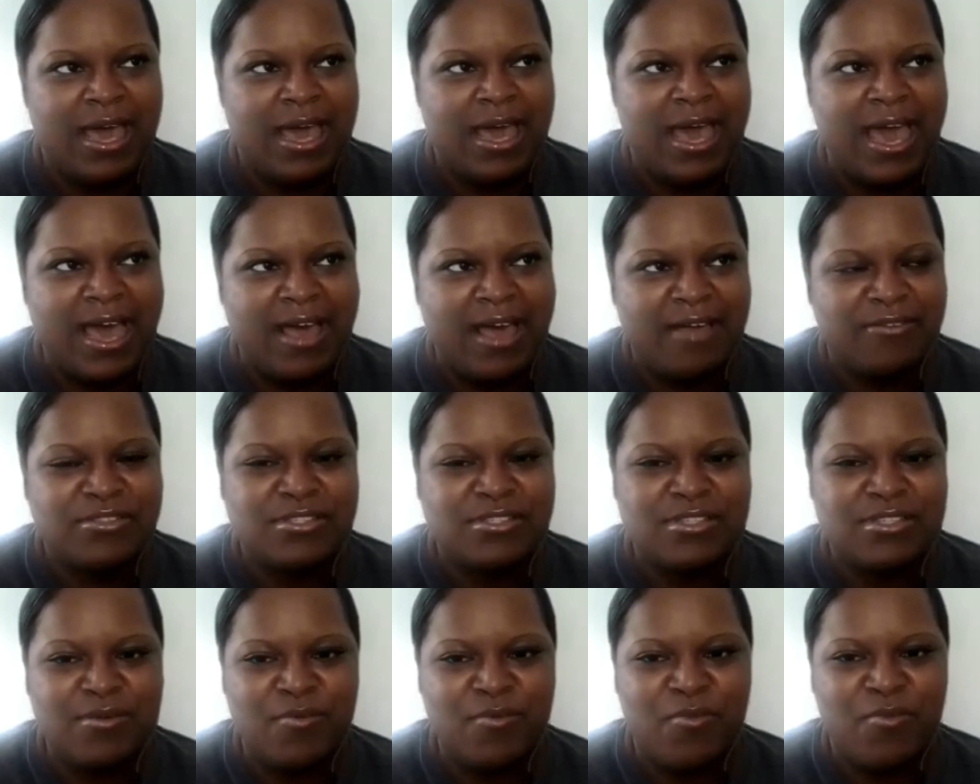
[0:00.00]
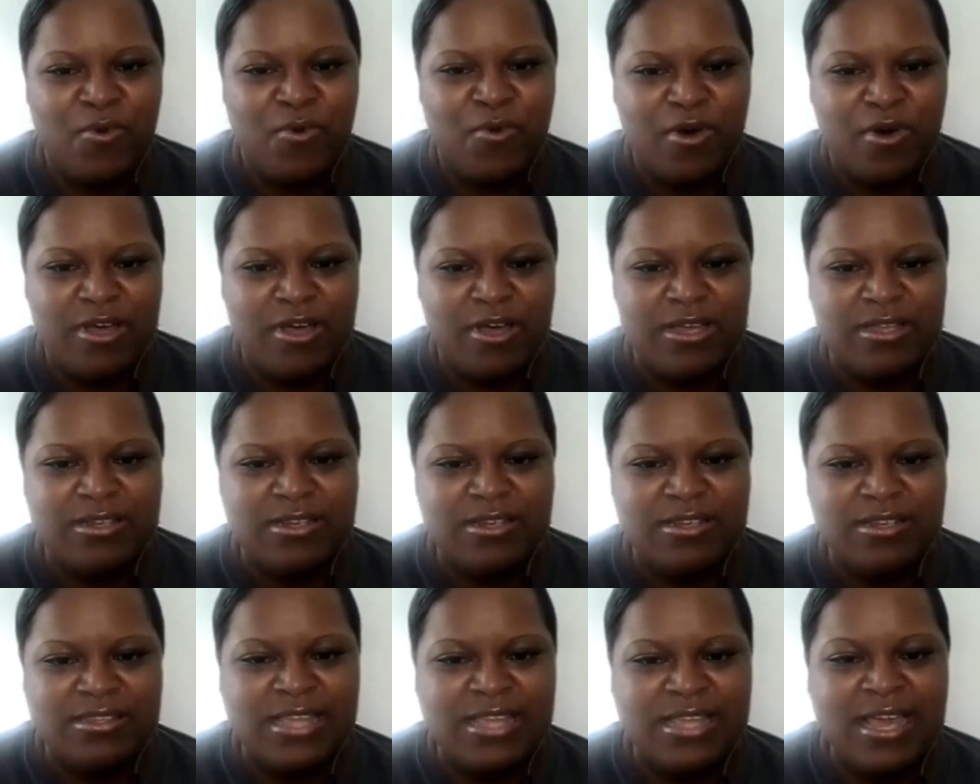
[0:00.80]
have
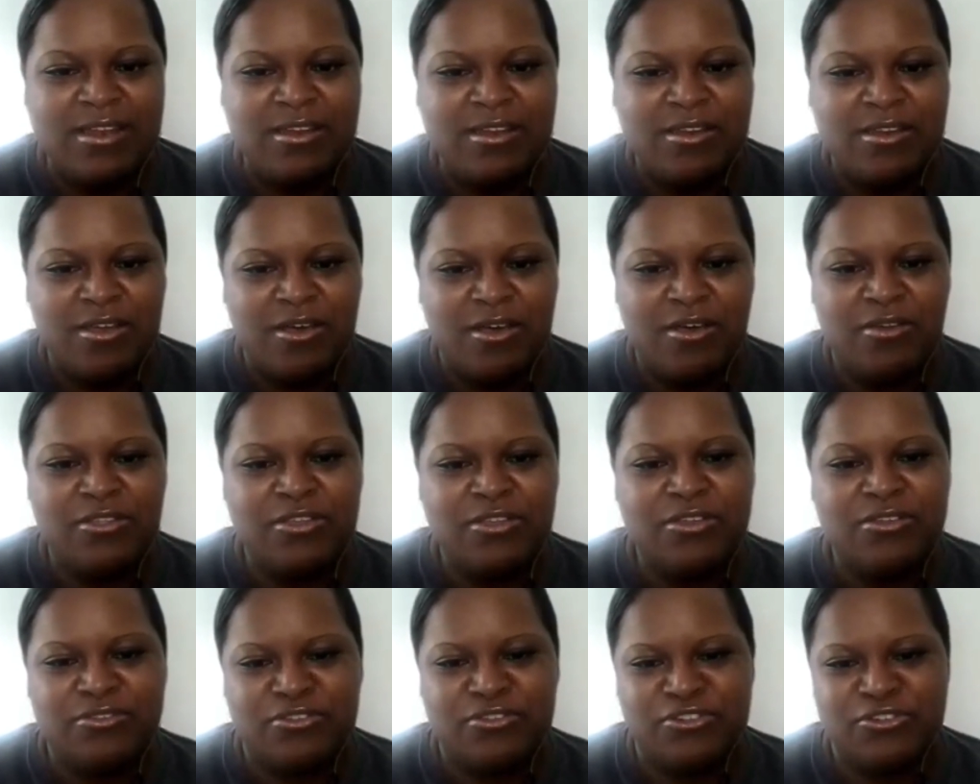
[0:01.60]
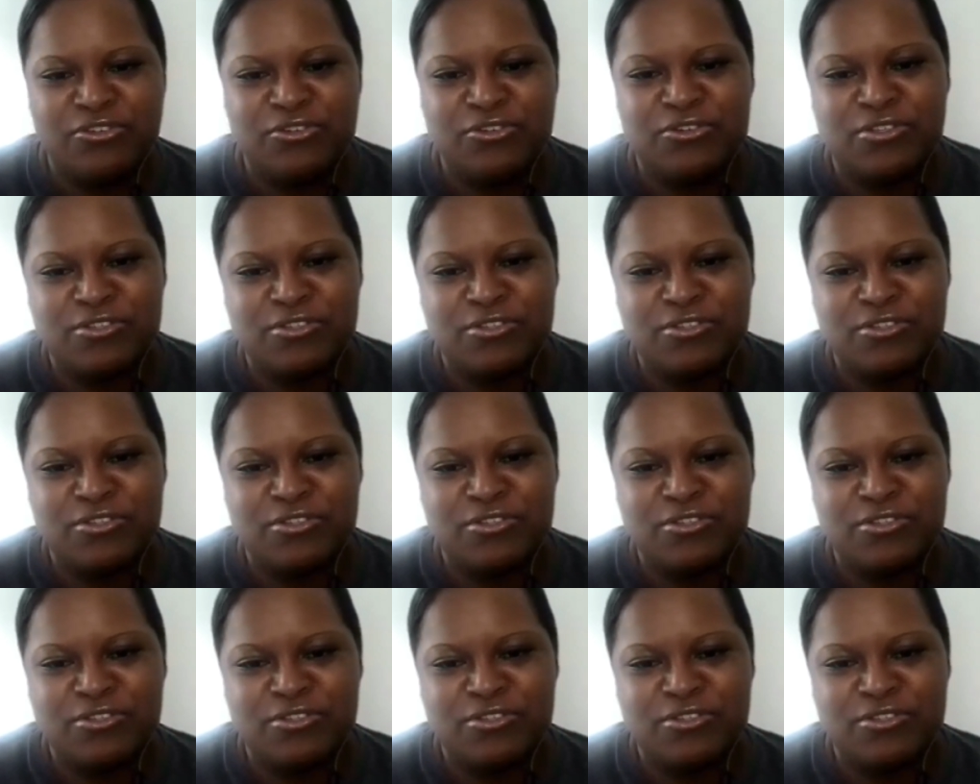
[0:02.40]
someone that know that you're